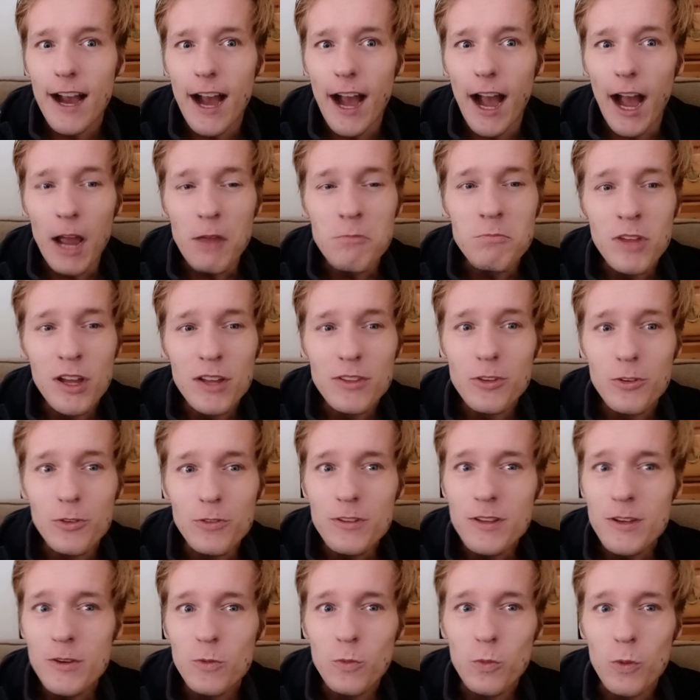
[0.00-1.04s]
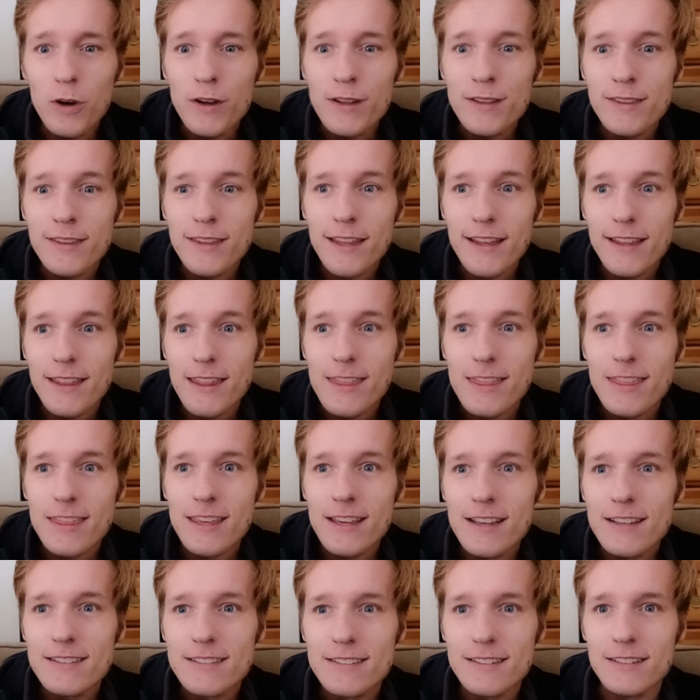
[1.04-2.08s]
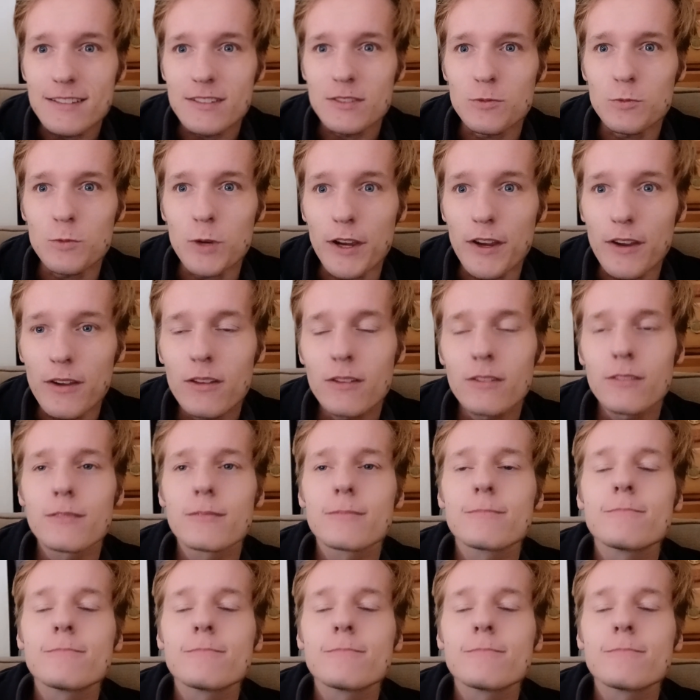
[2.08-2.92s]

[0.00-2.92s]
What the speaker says: I'm not the only one that thinks this way.